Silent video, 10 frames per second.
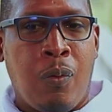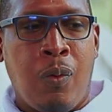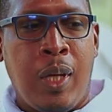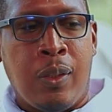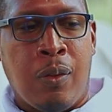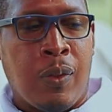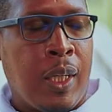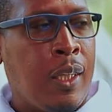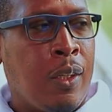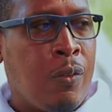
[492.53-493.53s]
ways of
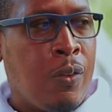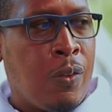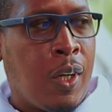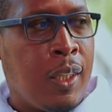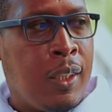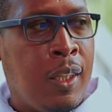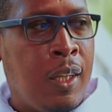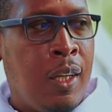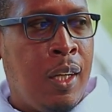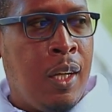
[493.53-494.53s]
getting into drugs.
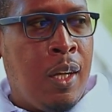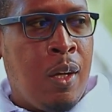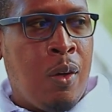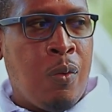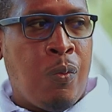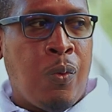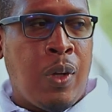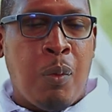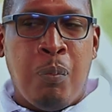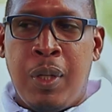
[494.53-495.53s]

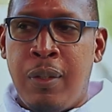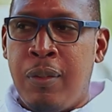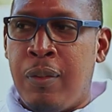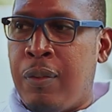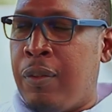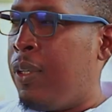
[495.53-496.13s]
For the male,